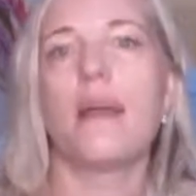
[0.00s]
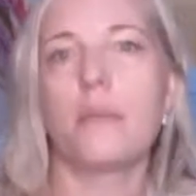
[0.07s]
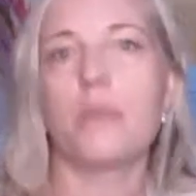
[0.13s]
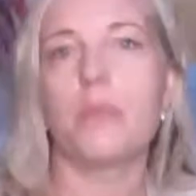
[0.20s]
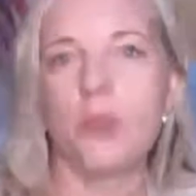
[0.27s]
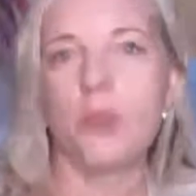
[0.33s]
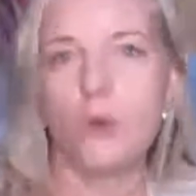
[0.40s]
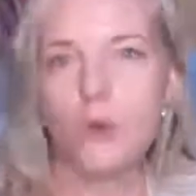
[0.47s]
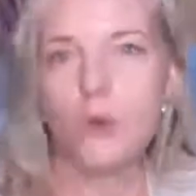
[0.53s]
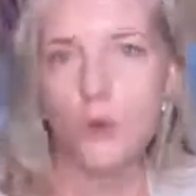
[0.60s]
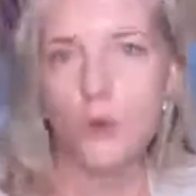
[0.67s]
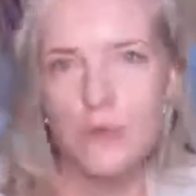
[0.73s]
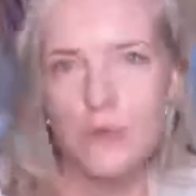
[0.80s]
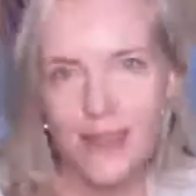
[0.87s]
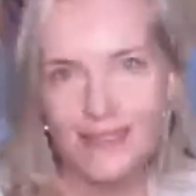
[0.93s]
And
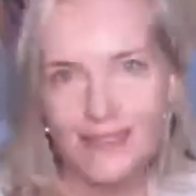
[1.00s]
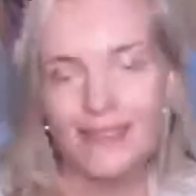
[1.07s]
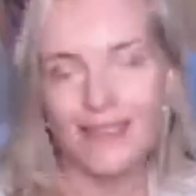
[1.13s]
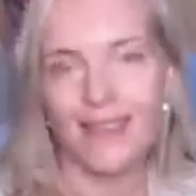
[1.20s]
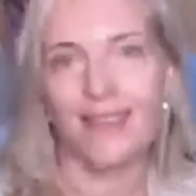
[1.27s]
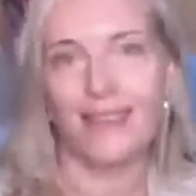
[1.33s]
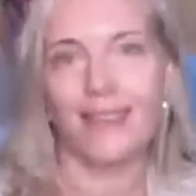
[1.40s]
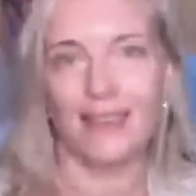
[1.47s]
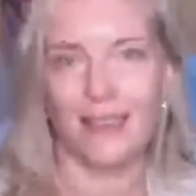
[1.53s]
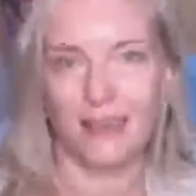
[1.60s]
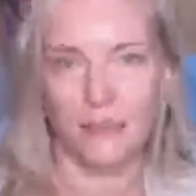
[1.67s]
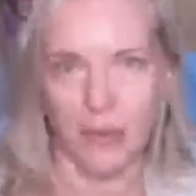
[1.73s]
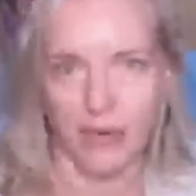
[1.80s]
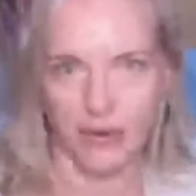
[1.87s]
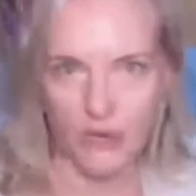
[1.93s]
because that's in
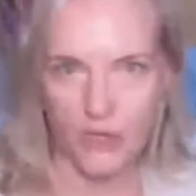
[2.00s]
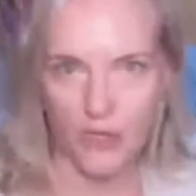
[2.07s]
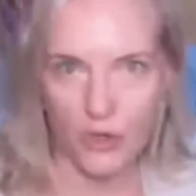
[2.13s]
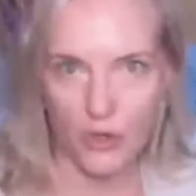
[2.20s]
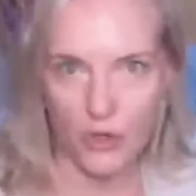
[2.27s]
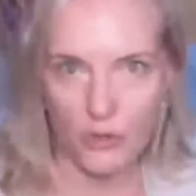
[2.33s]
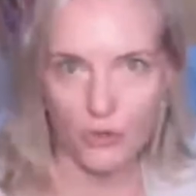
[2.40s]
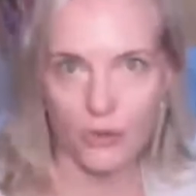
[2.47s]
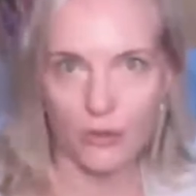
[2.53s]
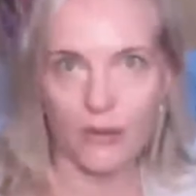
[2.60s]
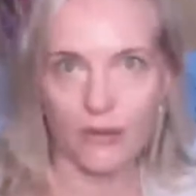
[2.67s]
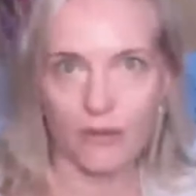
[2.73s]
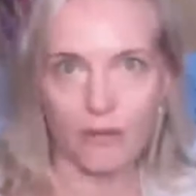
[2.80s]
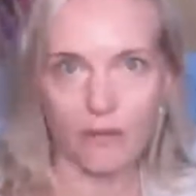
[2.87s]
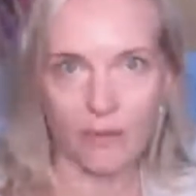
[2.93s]
the
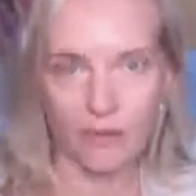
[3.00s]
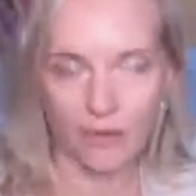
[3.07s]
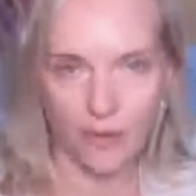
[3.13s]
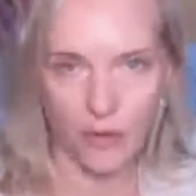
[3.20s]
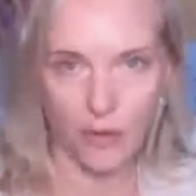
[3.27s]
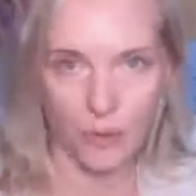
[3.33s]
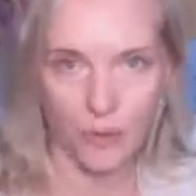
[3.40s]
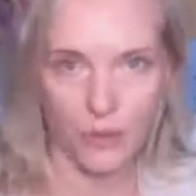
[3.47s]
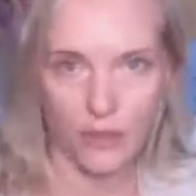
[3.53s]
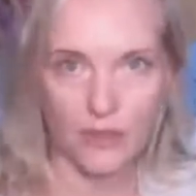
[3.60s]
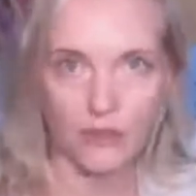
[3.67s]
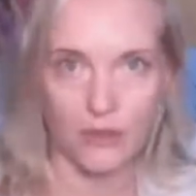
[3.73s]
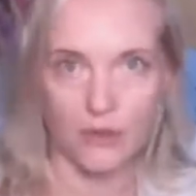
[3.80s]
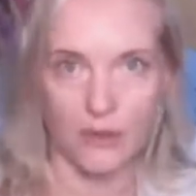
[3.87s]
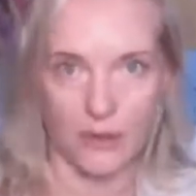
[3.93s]
peritoneal
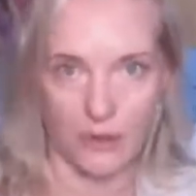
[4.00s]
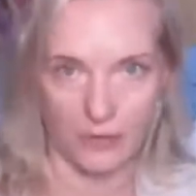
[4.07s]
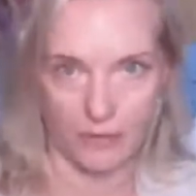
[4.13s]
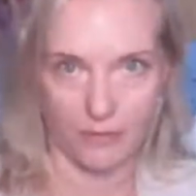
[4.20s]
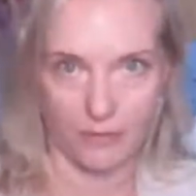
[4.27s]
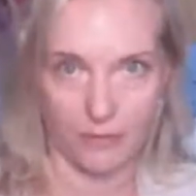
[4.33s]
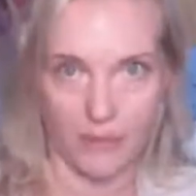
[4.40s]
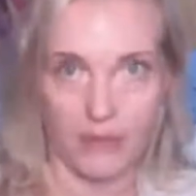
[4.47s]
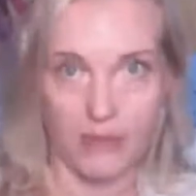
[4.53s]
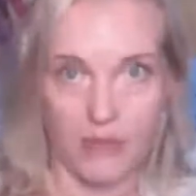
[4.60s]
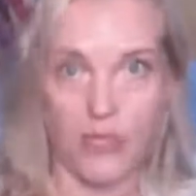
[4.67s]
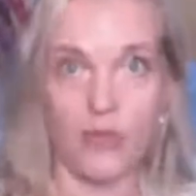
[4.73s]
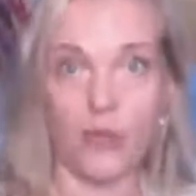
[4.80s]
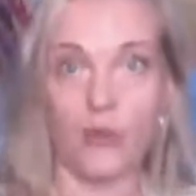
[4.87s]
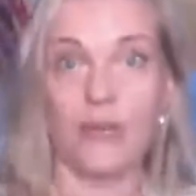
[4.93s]
fluid or the
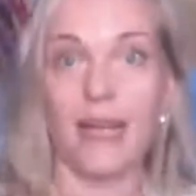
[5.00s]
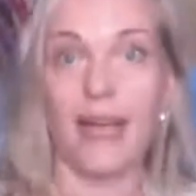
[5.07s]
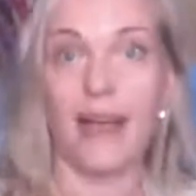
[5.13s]
peritoneal